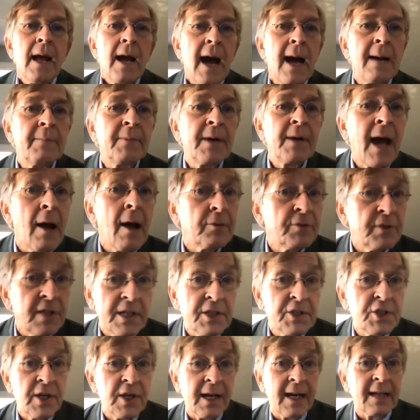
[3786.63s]
I'm now
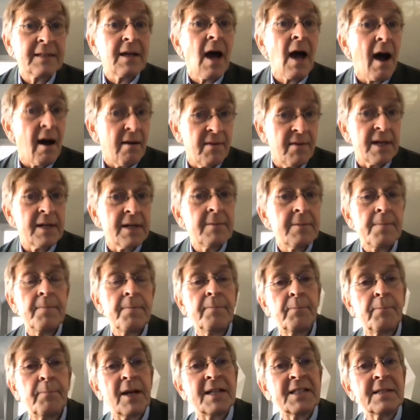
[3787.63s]
teaching at Harvard
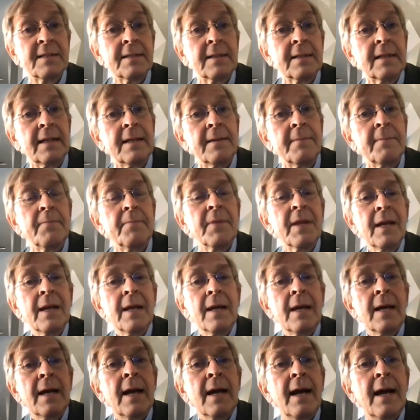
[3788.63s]
presently.
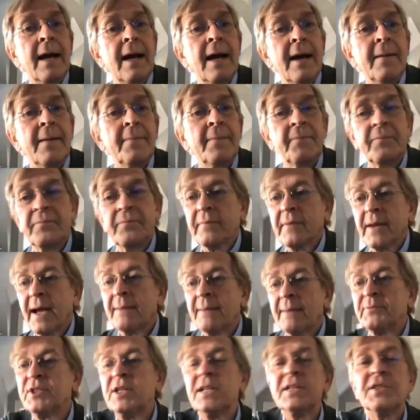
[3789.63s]

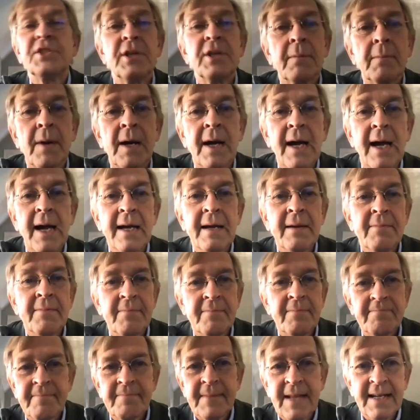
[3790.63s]
I'm teaching
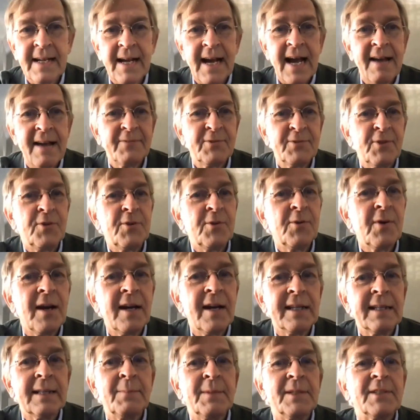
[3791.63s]
I have to do a
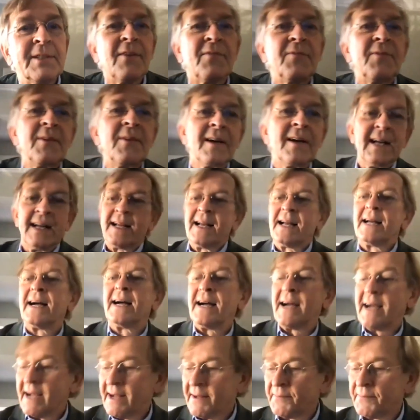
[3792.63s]
little bit of
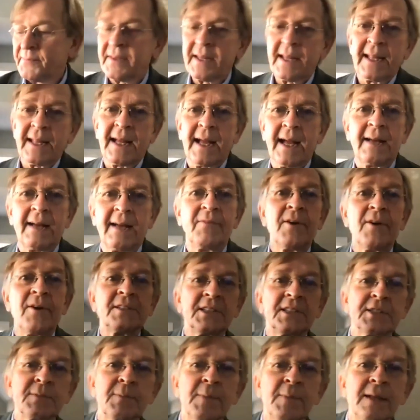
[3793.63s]

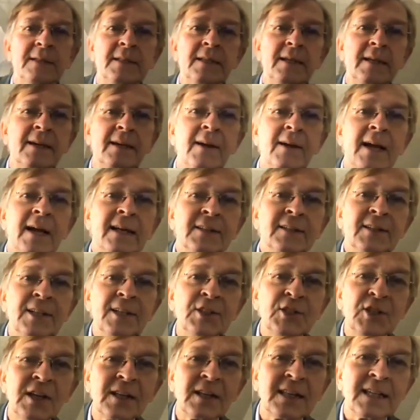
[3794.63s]
advertisement here,
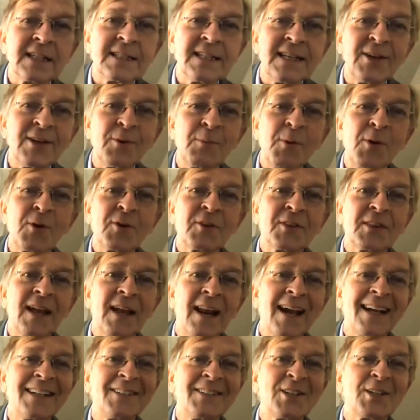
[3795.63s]
teaching this new book
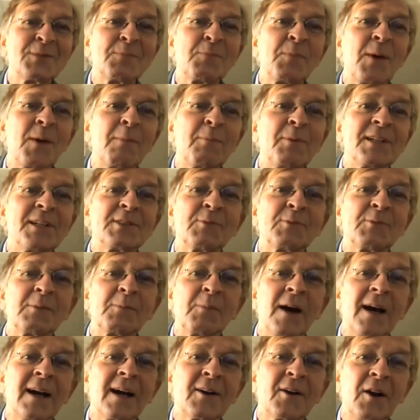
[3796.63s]
that I just published
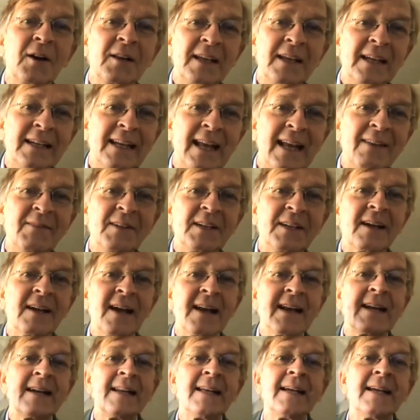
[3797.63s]
with my colleague David
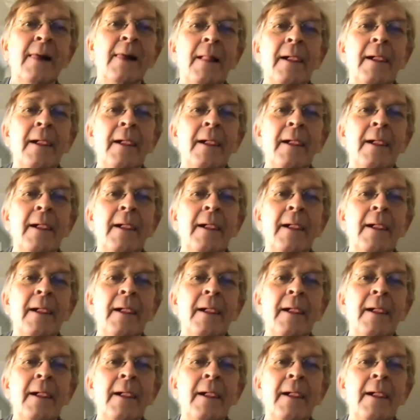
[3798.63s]
Kennedy.